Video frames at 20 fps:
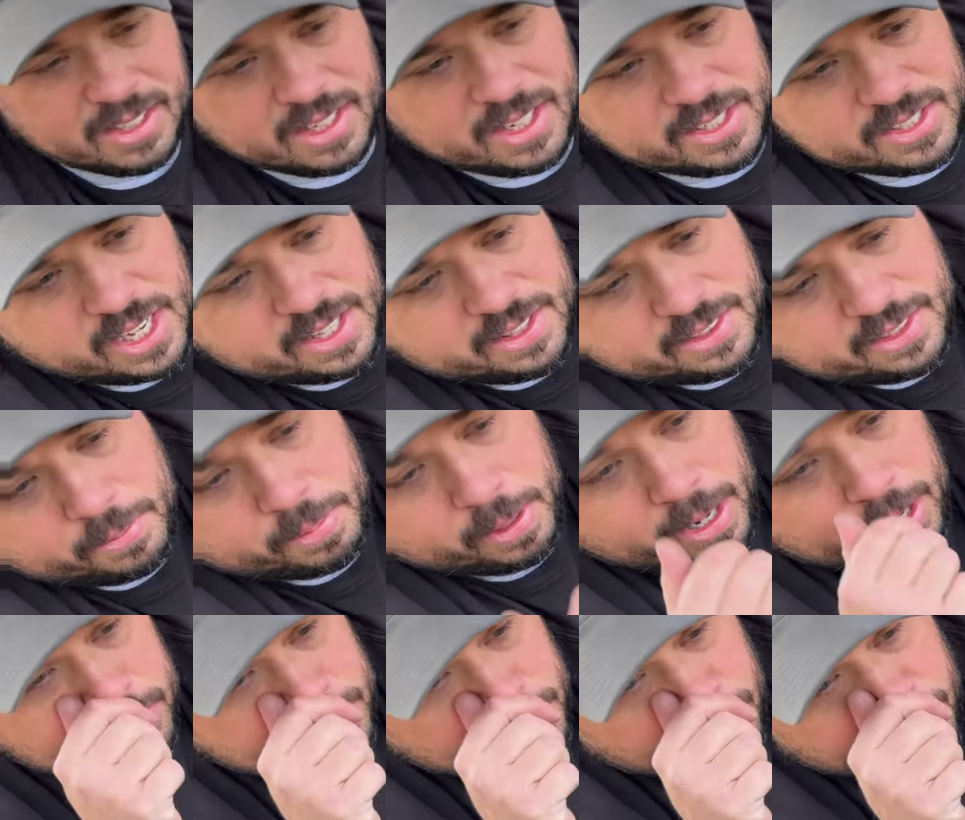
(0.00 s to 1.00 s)
Because the
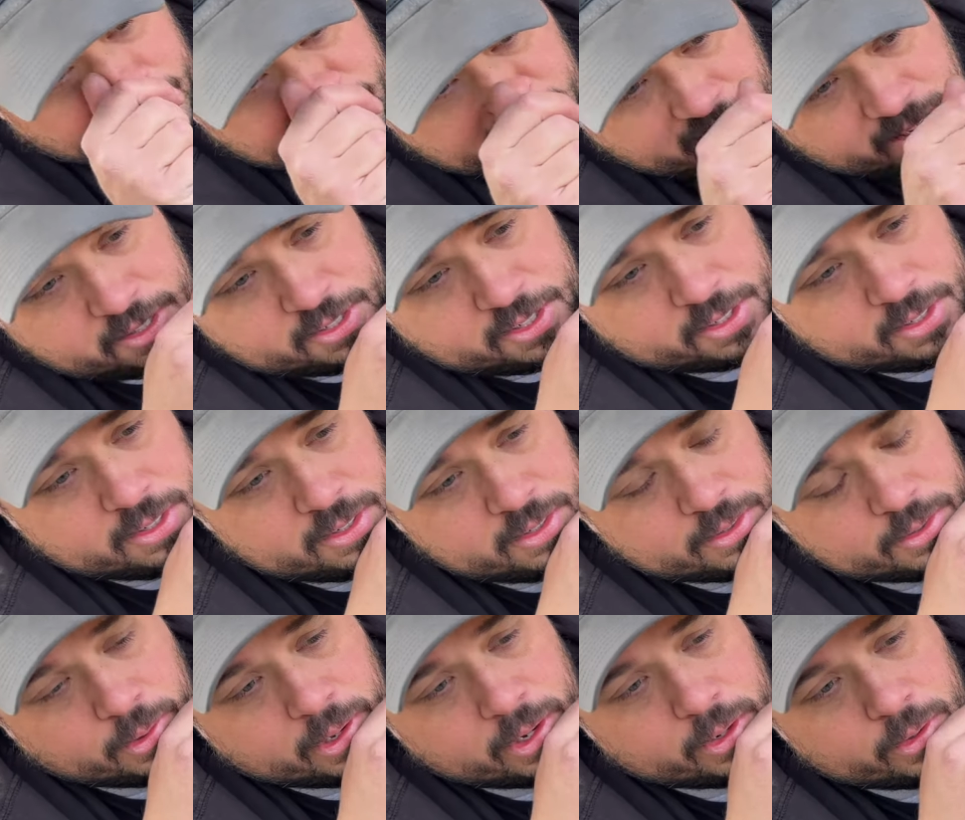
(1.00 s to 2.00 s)
barrel's already tensioned,
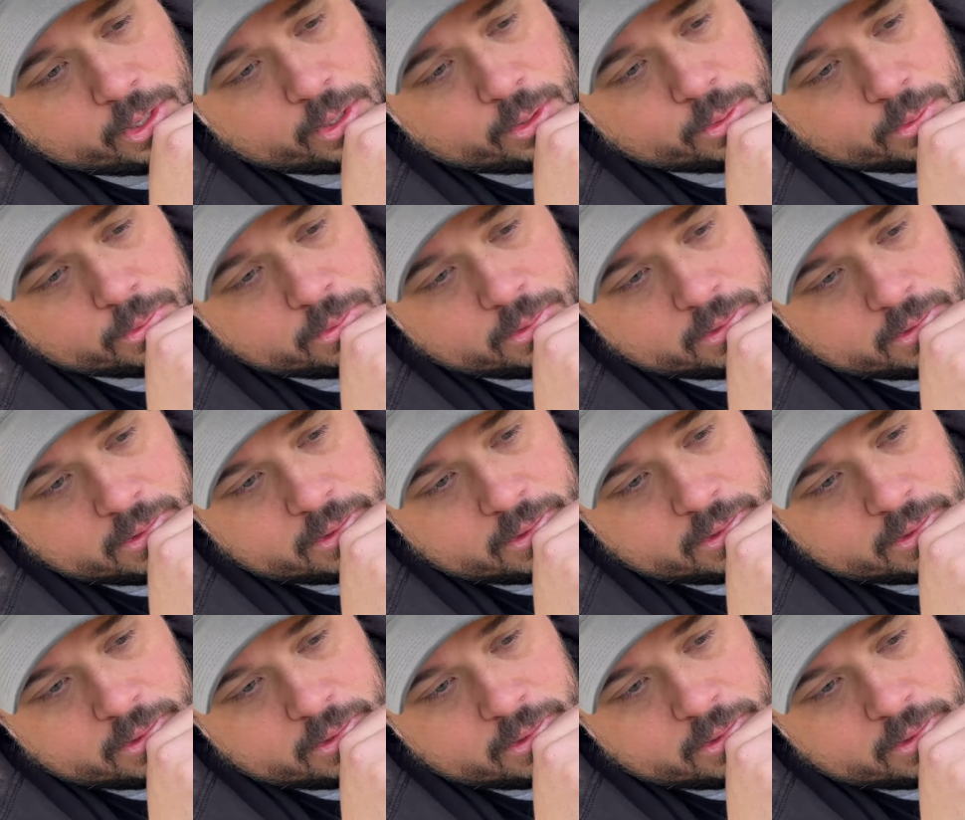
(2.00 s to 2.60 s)
so I don't know.